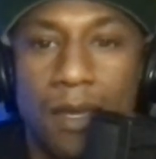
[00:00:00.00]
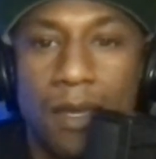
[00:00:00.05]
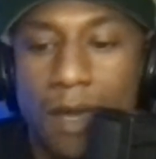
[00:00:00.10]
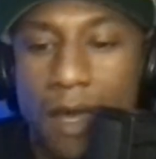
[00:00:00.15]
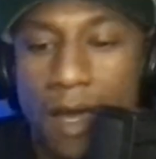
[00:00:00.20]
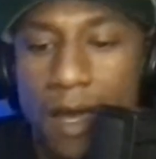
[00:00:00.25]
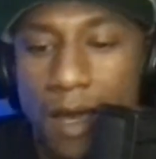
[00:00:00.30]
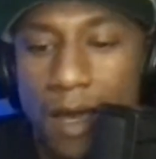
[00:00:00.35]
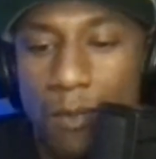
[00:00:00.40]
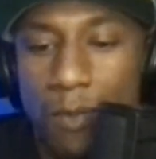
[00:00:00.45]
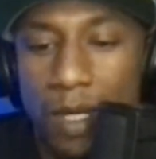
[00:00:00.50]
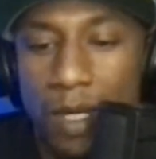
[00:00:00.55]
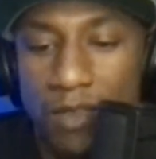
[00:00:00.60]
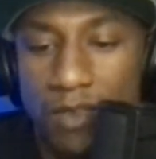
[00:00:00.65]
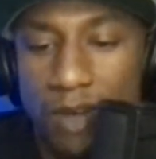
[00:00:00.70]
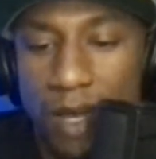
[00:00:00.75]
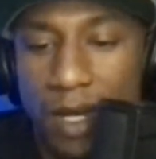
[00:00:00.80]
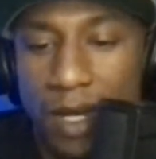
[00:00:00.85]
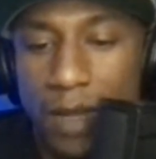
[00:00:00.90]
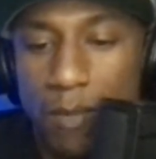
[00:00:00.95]
and
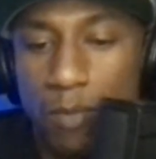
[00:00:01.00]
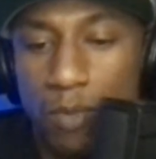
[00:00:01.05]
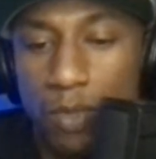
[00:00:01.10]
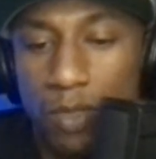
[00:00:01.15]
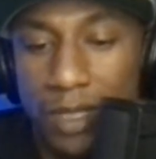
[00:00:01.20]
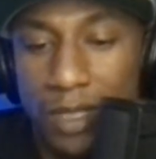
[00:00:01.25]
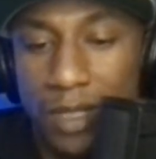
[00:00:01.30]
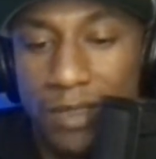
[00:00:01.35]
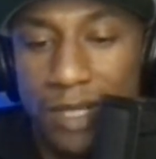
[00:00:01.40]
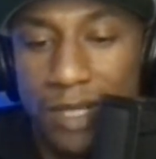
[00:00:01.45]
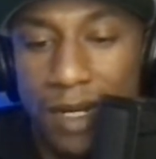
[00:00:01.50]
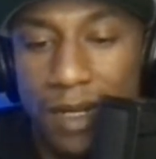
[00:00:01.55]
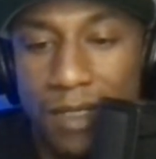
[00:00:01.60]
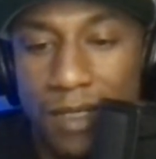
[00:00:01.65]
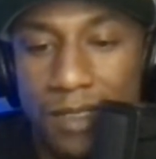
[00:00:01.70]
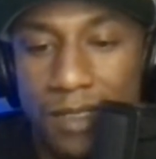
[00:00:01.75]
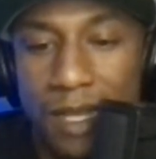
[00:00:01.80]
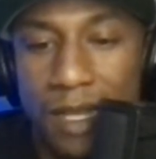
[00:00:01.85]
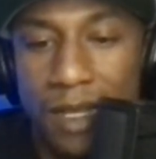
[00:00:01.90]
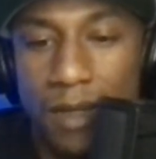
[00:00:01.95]
try to get booked outside of the
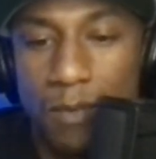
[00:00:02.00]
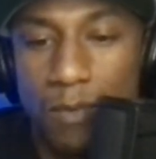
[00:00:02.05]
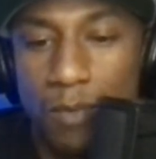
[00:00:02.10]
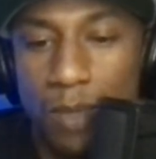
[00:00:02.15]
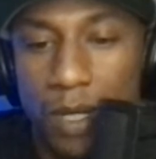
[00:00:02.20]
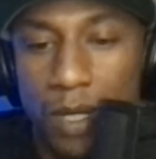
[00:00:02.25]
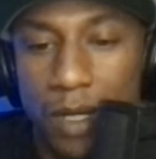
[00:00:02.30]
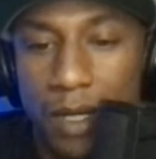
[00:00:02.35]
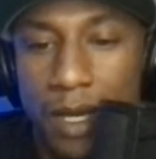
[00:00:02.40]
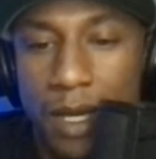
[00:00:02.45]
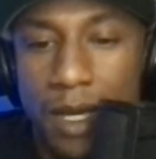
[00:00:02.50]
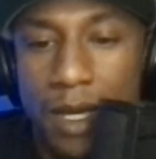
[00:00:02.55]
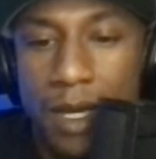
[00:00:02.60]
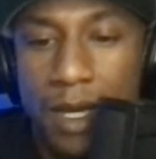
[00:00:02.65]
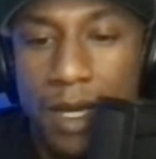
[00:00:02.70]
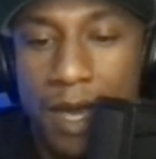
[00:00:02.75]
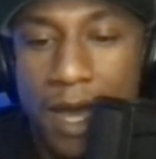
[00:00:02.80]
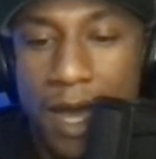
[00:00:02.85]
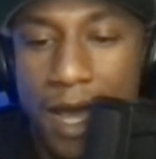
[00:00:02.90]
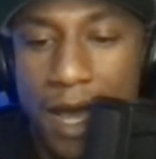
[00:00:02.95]
state. But
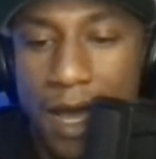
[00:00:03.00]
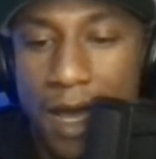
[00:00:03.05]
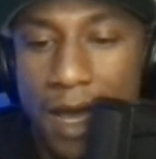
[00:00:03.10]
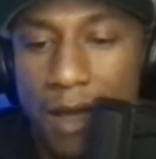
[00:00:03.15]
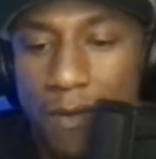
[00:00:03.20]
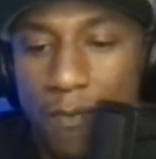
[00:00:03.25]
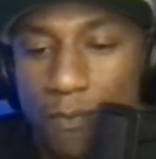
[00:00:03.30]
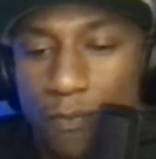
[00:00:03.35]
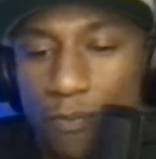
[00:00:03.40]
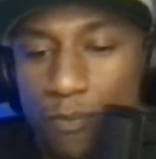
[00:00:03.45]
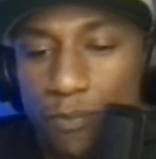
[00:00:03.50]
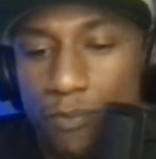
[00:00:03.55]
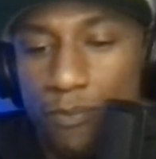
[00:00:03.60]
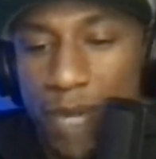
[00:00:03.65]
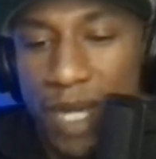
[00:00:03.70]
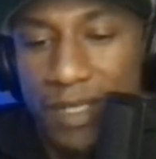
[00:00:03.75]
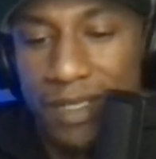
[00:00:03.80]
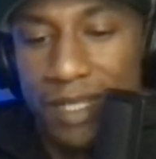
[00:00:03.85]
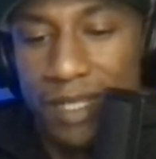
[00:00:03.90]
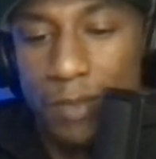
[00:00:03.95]
my
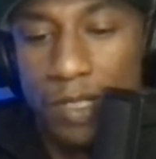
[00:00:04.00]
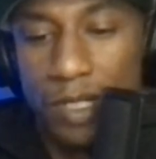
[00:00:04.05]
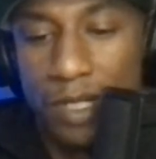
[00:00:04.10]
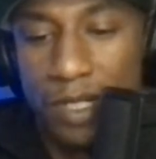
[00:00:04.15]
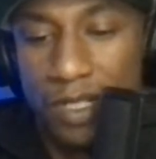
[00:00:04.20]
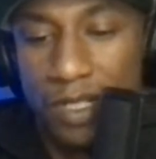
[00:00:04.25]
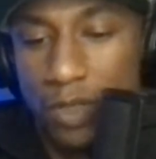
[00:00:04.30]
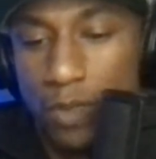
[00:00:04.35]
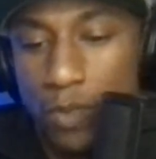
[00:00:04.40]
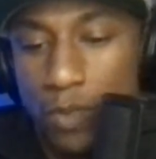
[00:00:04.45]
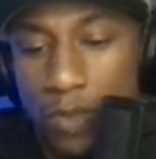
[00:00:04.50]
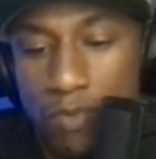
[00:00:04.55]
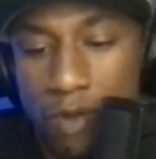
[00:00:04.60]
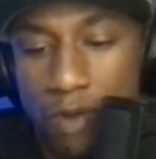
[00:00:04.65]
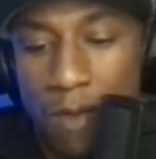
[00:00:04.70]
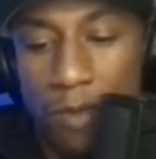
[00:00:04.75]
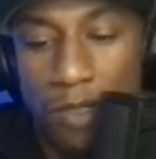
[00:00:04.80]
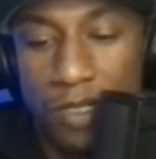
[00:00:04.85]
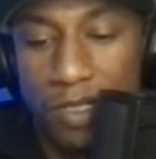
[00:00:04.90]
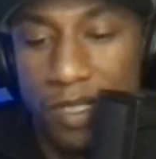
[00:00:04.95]
assumption is you would
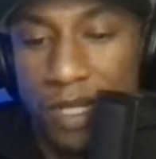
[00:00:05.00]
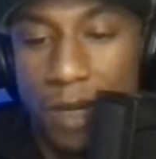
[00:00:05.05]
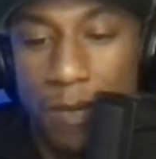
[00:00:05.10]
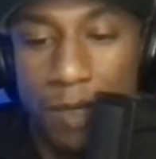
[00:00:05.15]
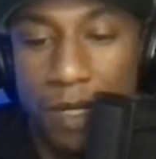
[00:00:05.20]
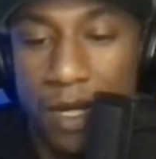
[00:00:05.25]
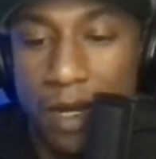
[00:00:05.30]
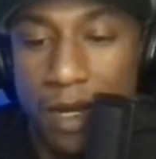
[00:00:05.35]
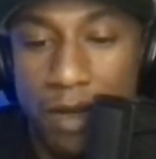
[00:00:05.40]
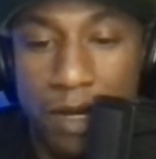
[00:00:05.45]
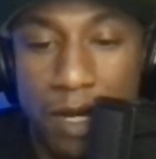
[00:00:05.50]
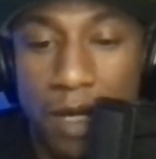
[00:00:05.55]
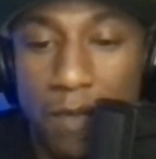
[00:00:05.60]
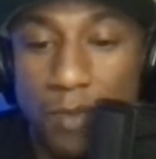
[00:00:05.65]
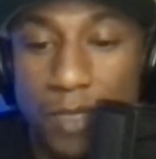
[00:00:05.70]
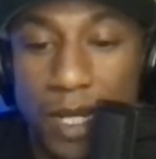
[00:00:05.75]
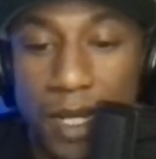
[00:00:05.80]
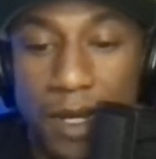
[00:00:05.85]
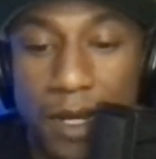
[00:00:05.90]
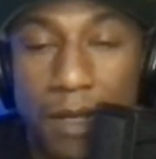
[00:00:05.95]
probably just come in here and
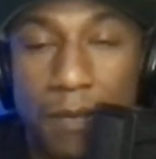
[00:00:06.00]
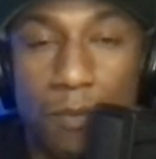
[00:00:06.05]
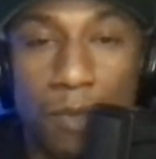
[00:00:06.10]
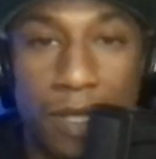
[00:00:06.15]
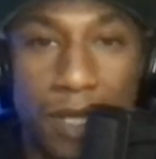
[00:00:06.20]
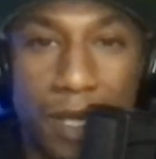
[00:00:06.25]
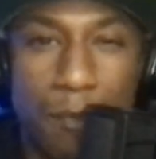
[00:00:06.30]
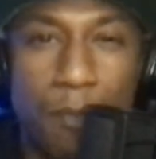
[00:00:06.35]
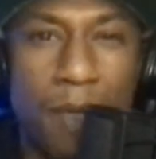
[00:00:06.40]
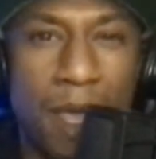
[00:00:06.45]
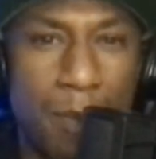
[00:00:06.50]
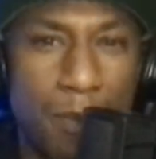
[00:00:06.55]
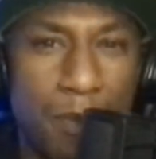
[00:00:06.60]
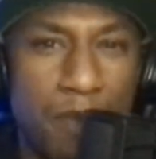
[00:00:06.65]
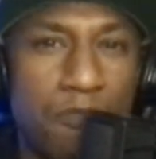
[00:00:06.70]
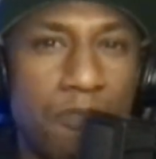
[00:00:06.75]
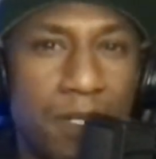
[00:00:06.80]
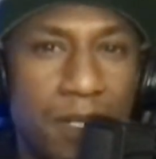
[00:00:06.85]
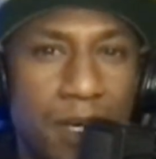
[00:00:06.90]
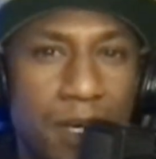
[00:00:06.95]
update it, but then maybe
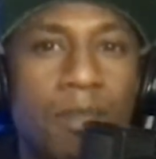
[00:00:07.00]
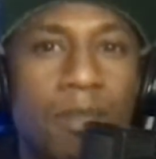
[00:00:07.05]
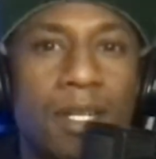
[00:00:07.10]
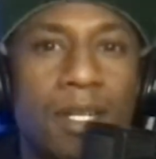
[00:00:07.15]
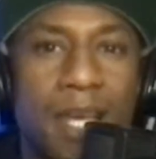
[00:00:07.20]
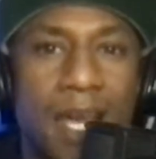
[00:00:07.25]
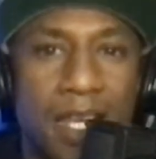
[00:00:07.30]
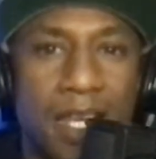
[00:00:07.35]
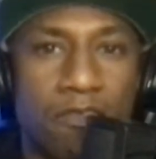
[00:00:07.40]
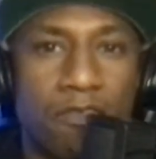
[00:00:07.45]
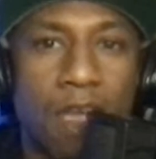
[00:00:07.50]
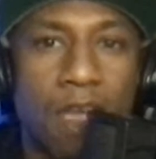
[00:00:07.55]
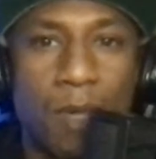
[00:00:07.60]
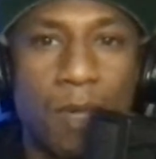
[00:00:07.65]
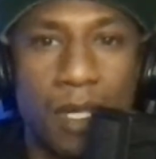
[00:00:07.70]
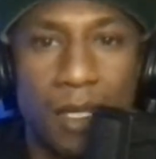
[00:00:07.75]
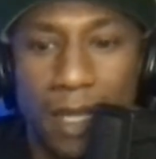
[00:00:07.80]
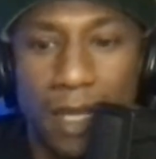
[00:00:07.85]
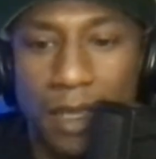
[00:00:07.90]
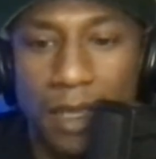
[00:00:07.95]
reach out to TaskRabbit
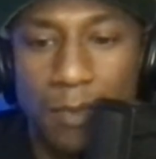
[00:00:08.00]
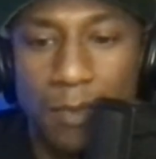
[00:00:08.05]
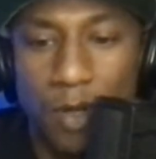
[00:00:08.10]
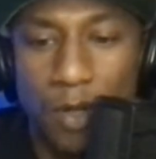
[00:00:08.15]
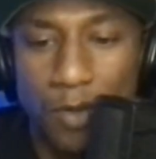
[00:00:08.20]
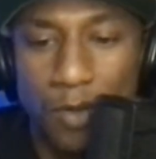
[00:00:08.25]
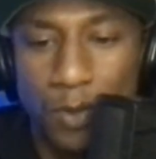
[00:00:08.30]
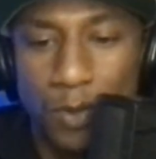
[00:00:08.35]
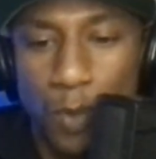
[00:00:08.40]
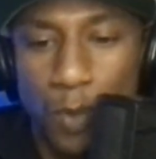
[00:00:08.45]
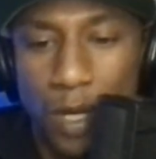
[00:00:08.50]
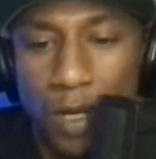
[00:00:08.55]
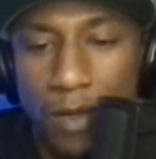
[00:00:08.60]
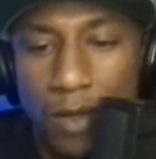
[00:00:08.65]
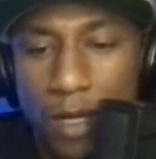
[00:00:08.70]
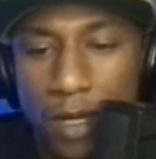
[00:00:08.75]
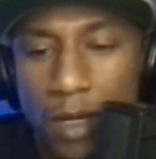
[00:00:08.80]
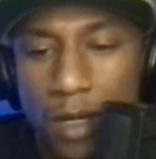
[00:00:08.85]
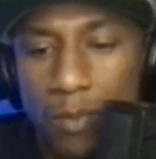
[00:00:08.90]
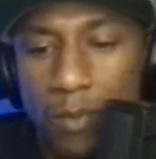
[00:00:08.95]
and let them know as well.
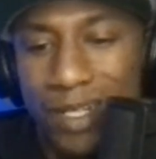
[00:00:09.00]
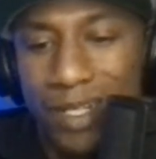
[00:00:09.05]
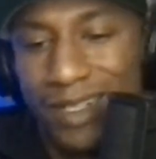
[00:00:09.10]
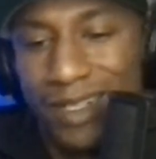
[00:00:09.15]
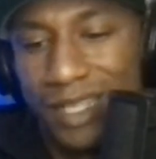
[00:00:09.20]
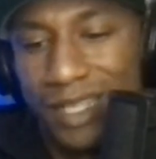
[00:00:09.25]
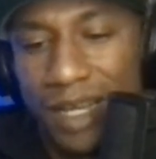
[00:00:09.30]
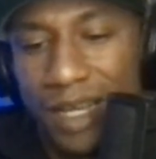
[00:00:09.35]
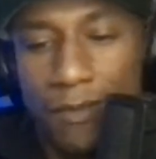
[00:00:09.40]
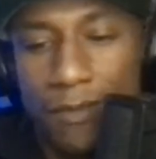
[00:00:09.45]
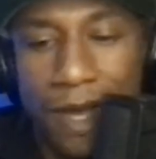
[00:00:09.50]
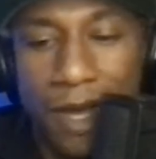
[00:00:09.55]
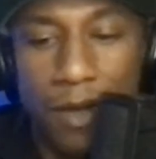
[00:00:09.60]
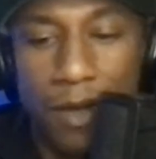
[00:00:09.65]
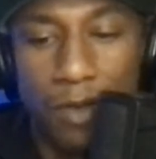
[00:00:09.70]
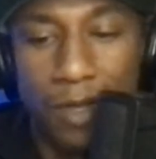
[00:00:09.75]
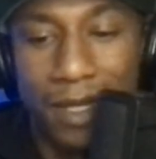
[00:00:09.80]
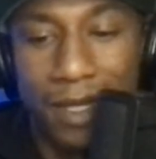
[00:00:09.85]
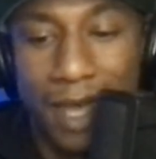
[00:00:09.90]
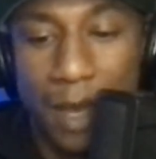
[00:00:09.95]
Play it safe. I
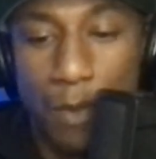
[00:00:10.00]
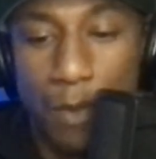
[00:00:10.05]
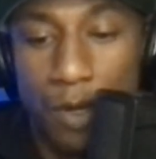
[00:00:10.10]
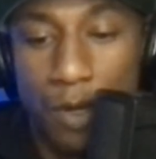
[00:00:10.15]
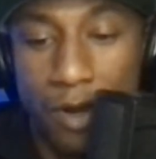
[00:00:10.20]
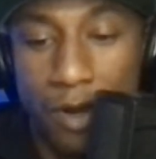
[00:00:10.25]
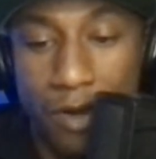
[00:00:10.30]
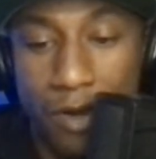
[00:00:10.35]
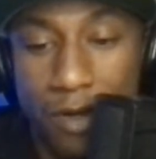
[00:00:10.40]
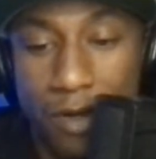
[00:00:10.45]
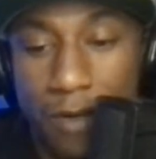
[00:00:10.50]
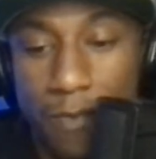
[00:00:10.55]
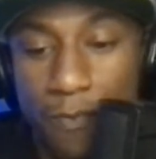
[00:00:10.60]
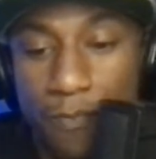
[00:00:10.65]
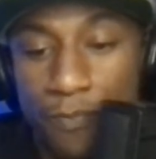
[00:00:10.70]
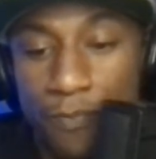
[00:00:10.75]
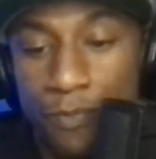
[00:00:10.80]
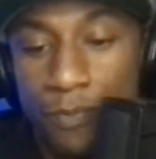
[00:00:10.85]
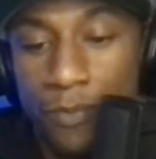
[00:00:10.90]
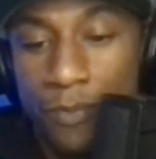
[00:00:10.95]
don't think that would hurt.
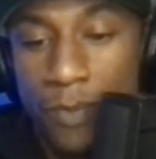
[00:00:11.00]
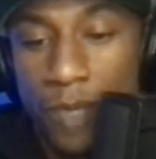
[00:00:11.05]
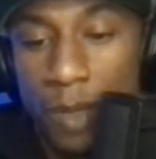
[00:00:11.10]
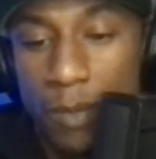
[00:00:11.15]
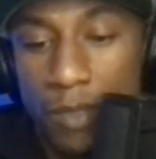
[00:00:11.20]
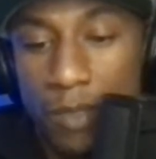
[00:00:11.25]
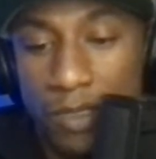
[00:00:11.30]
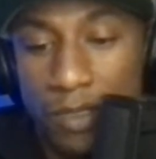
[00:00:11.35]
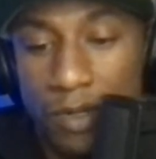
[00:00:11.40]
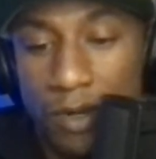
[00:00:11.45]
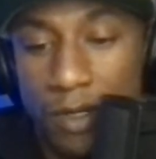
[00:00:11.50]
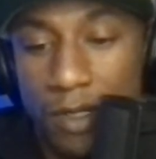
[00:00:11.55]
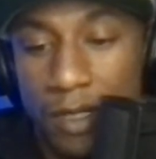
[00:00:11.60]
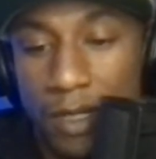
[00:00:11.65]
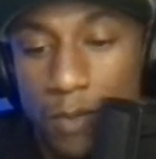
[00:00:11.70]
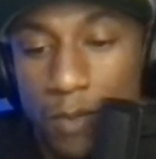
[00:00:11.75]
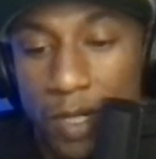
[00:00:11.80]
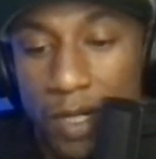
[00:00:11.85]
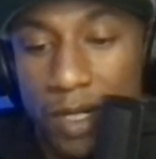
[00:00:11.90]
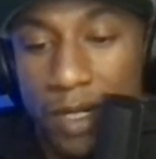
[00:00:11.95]
But certainly
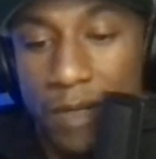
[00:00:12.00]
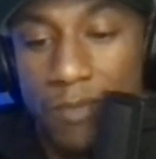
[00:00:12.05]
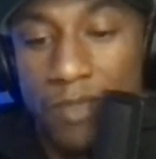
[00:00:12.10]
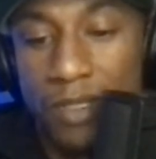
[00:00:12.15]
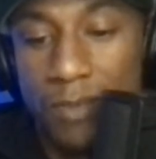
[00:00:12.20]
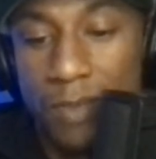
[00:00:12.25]
when it comes to